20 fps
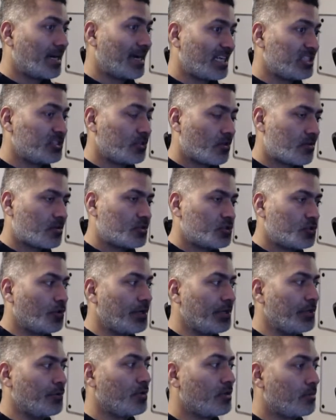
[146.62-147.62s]
that I just
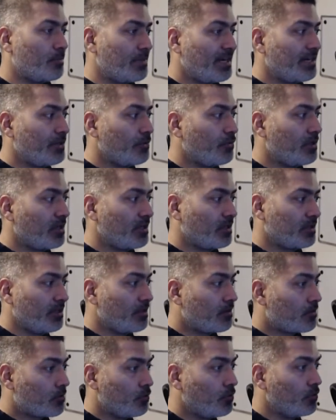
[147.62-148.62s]
showed you is made using
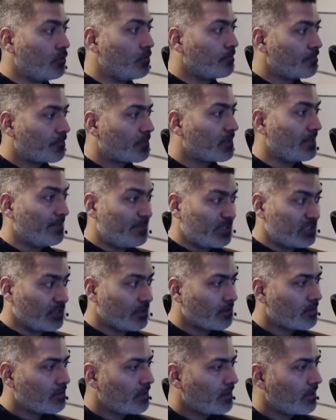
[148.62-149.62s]
these two
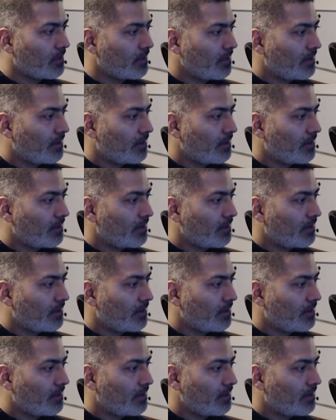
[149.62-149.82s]
images.